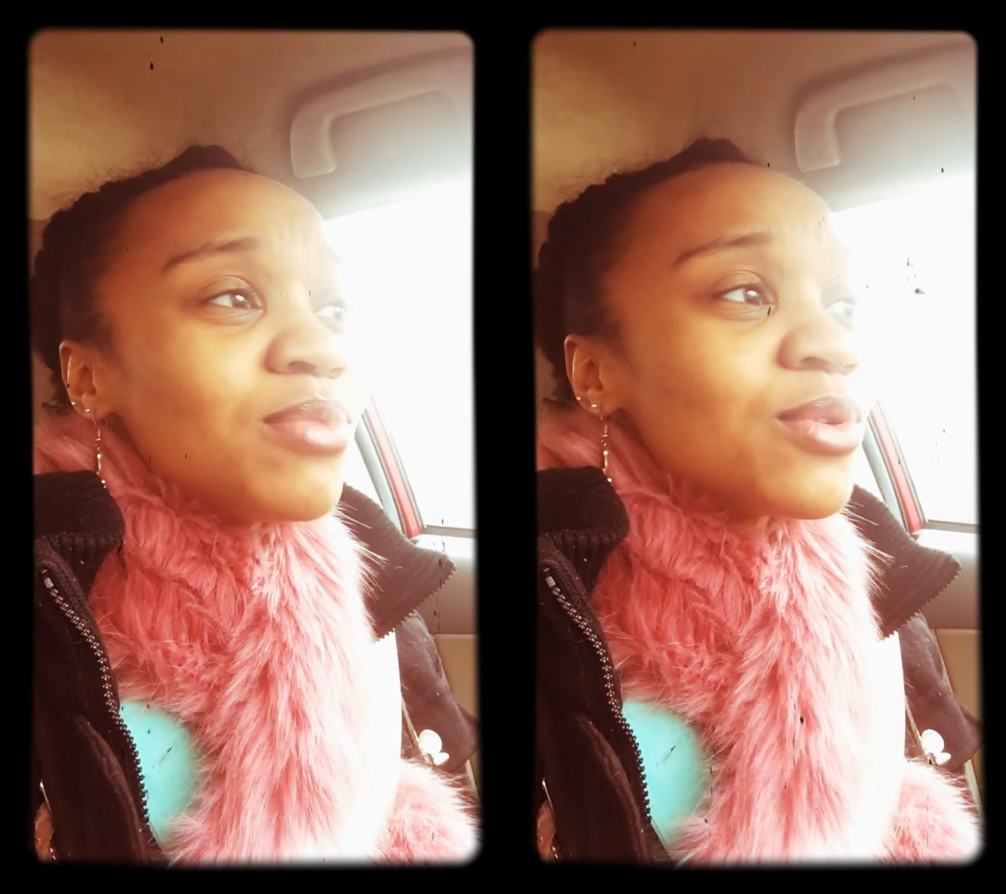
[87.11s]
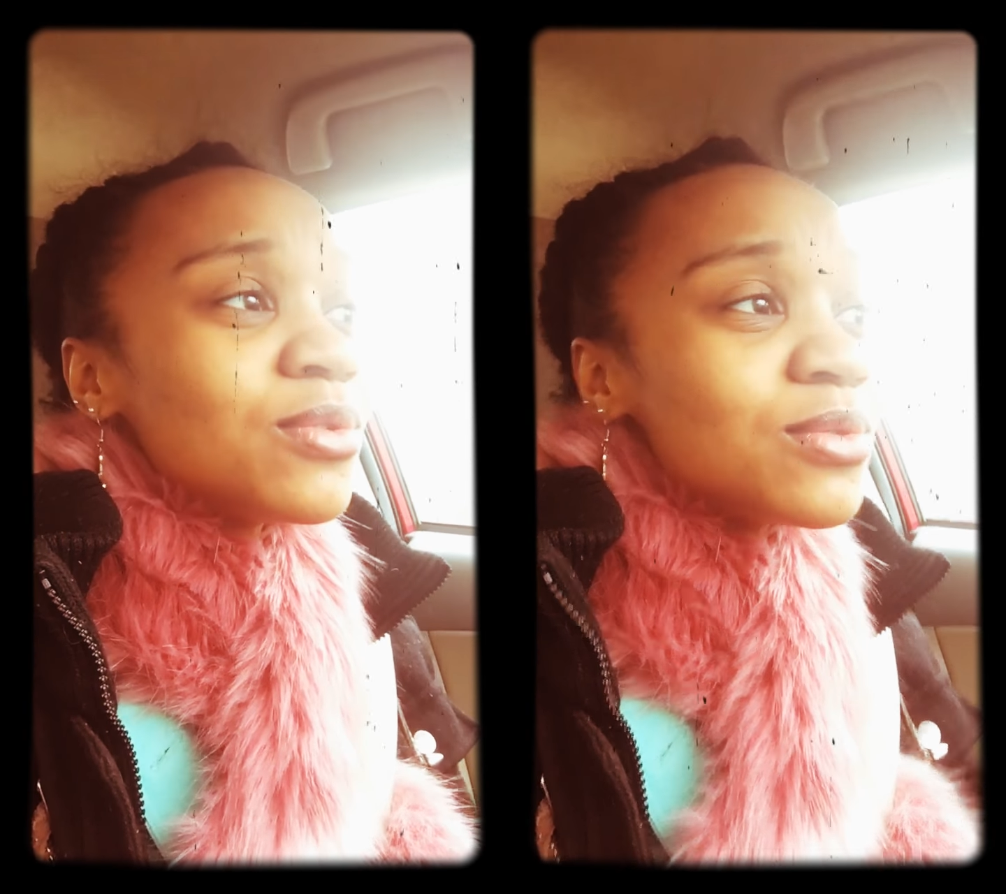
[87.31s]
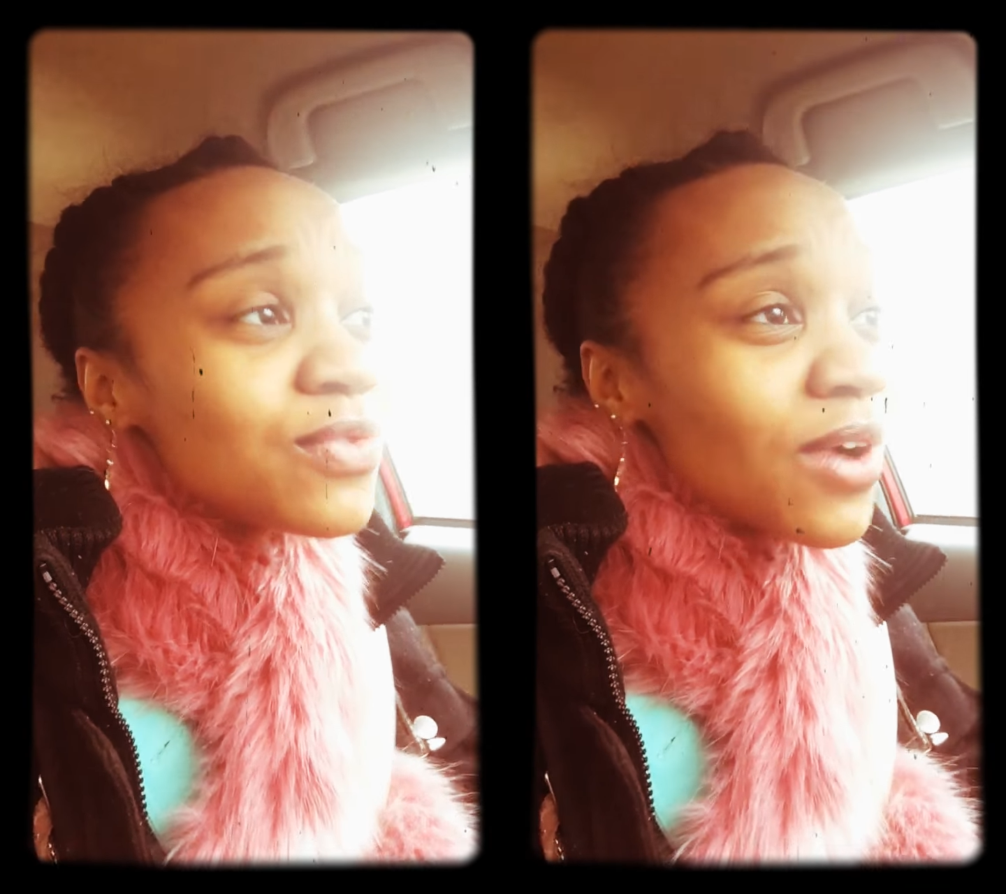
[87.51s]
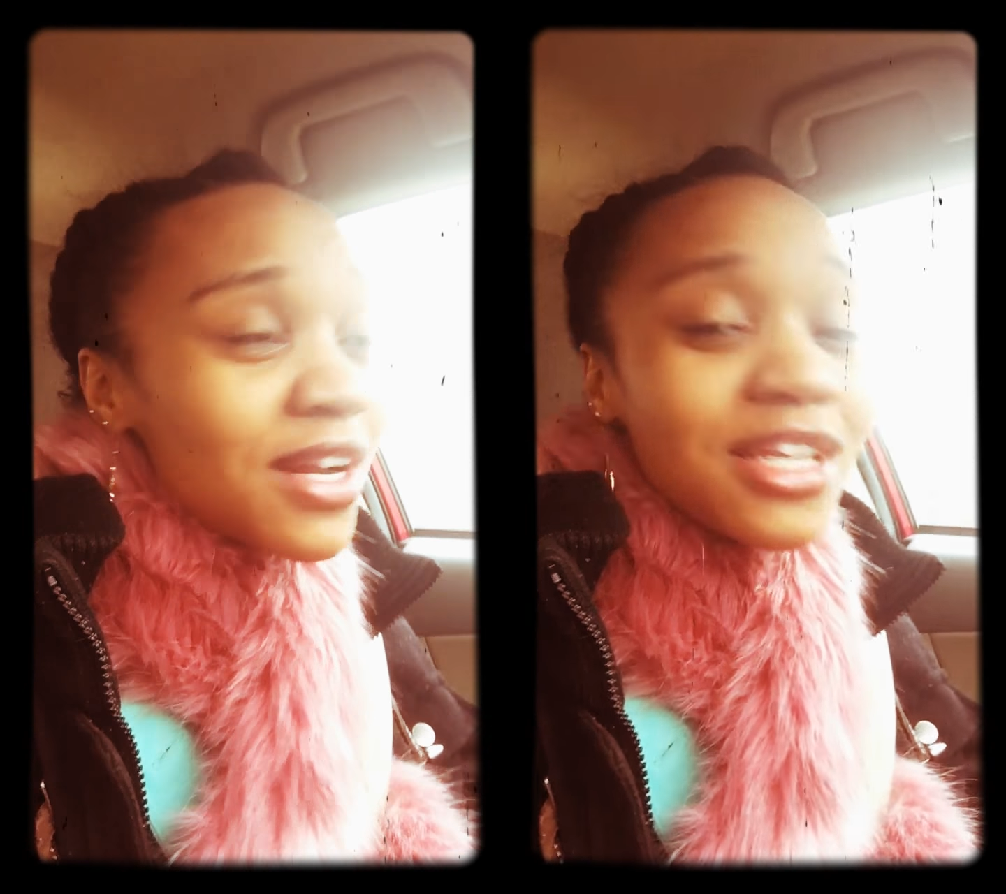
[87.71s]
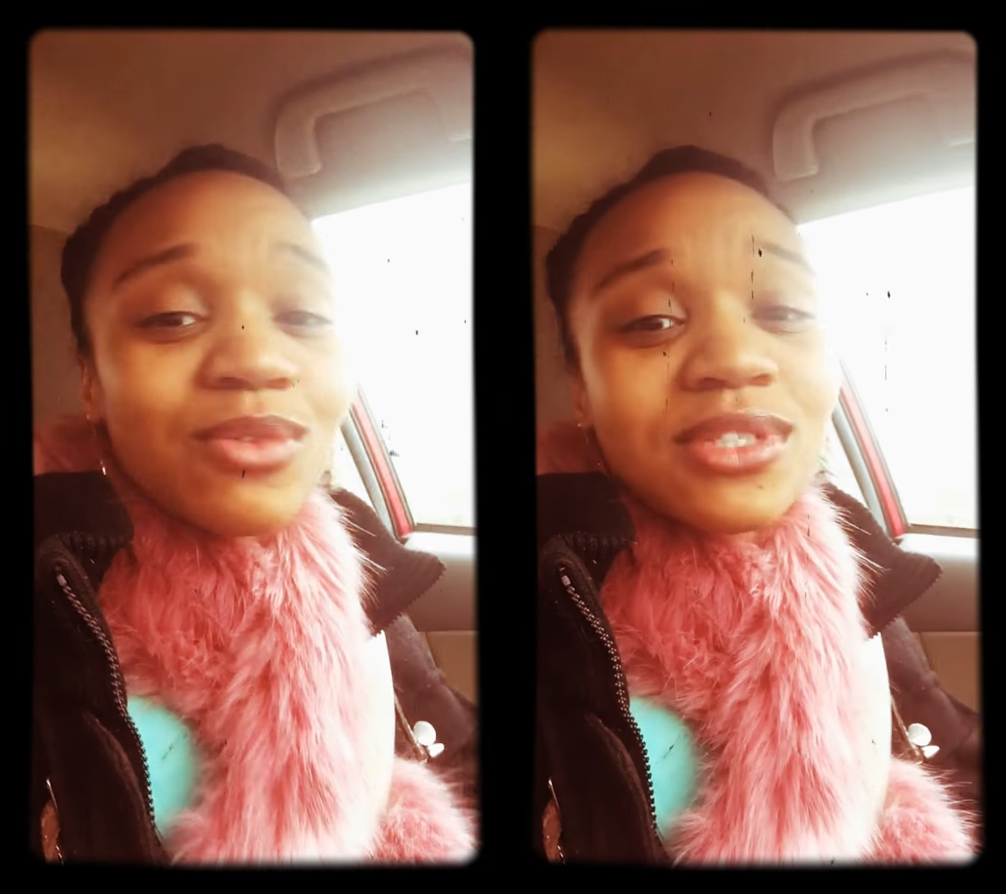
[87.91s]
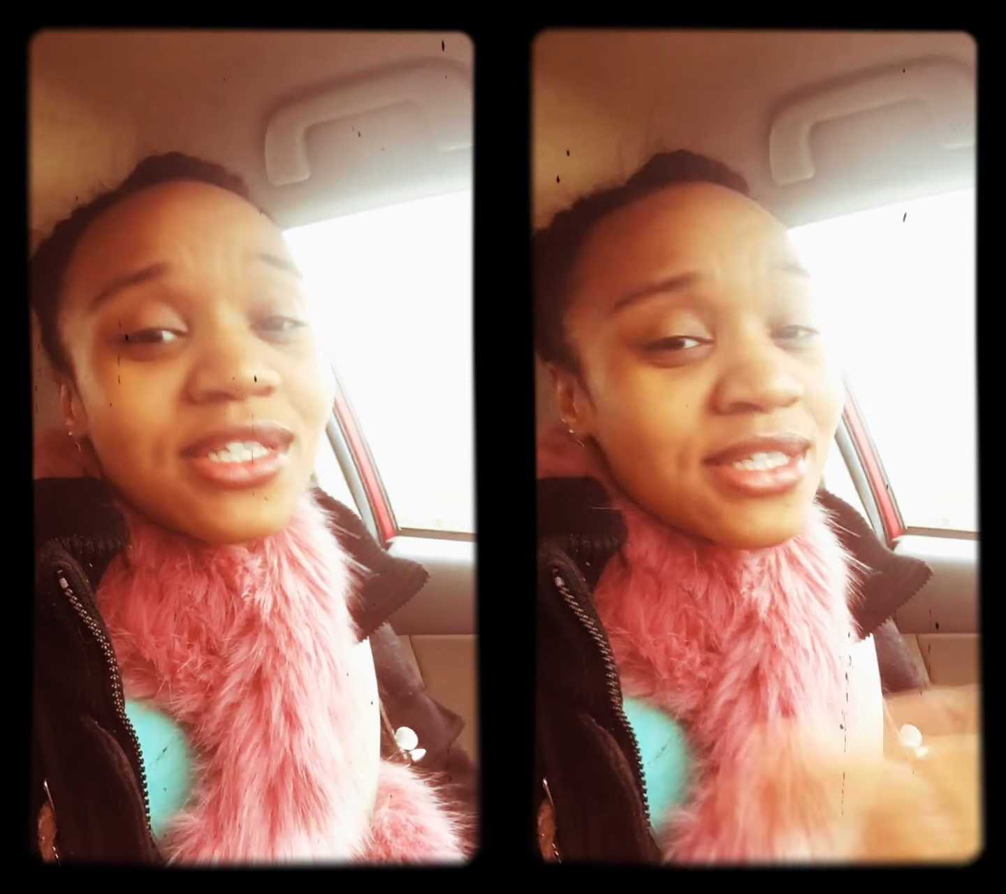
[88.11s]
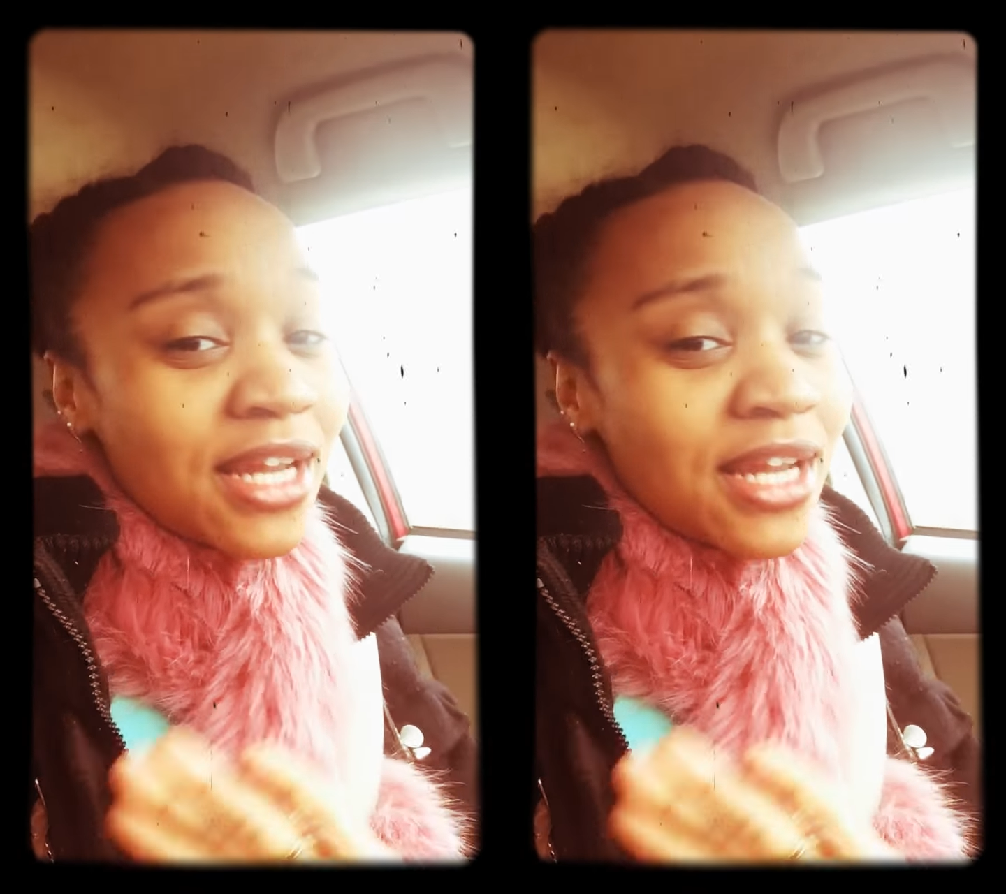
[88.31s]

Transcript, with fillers: bruised for our iniquities